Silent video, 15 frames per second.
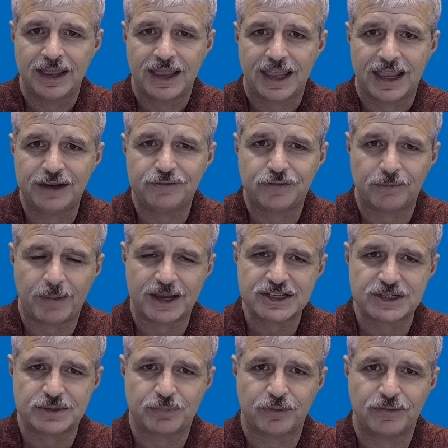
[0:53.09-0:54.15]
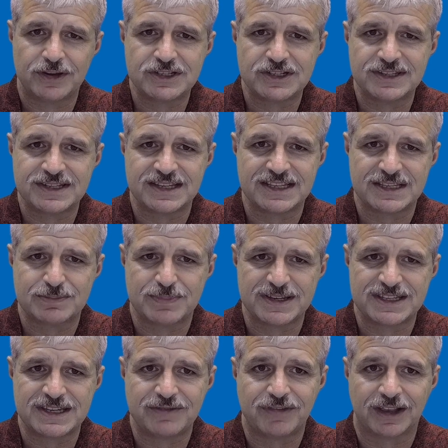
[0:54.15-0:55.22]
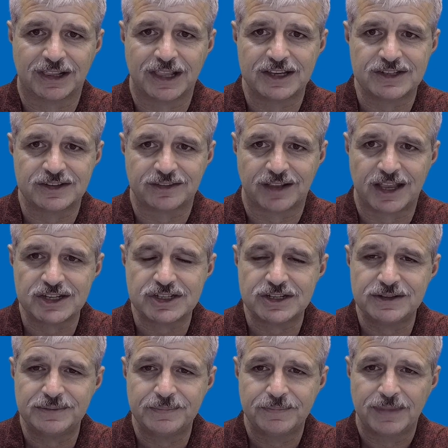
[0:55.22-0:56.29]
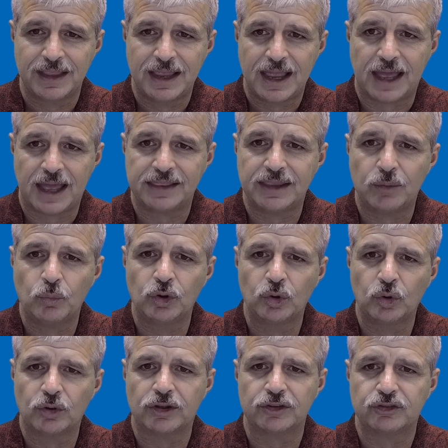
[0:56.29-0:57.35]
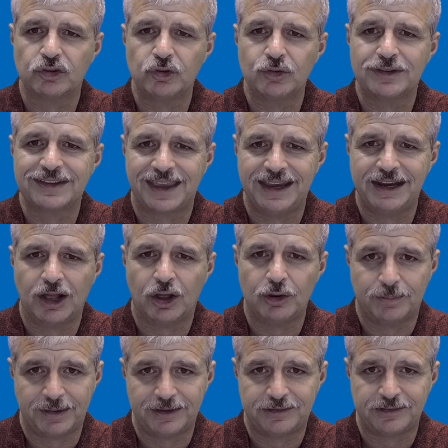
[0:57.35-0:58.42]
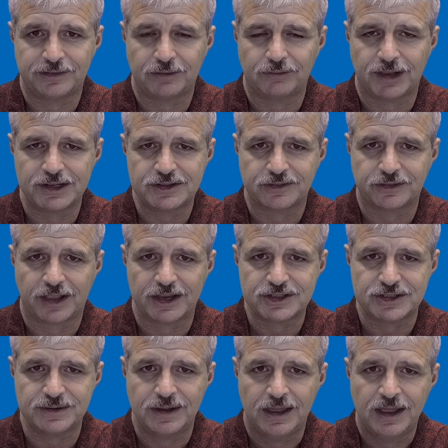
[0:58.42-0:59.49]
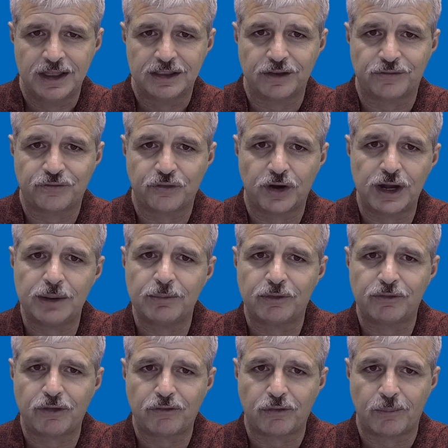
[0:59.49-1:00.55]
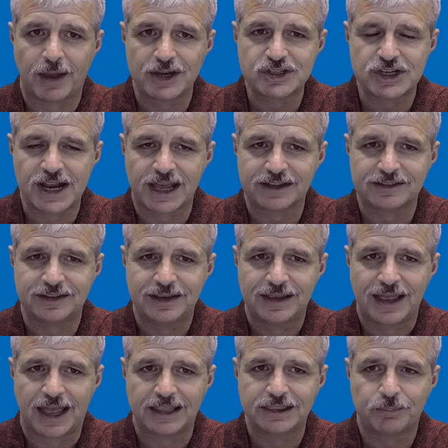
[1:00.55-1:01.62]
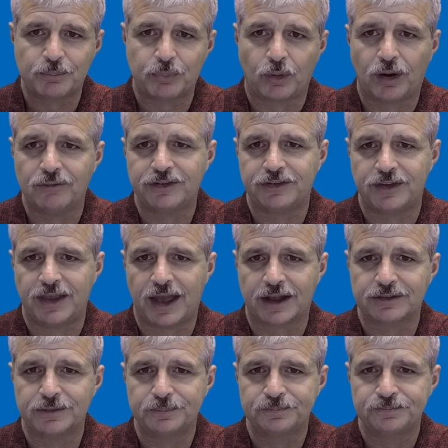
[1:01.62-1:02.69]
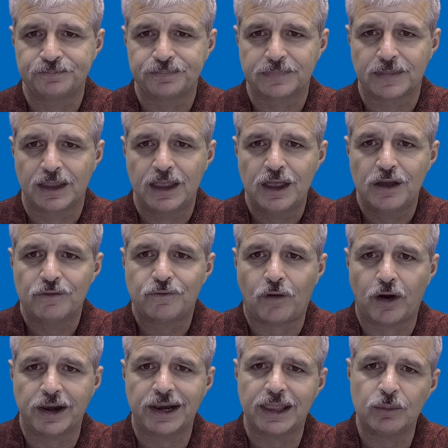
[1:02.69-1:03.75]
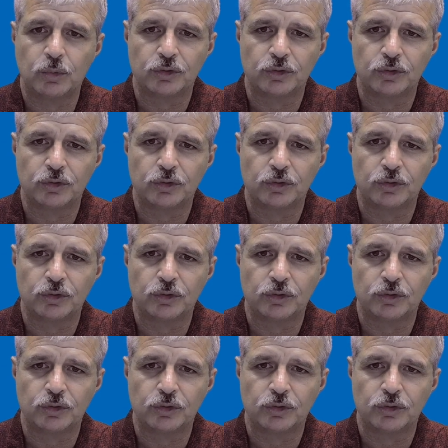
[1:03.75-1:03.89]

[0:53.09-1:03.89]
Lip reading: information provisions in specific legislation, and then we'll look at two keynote pieces of legislation, the Freedom of Information Act and the Privacy Act. Finally, we'll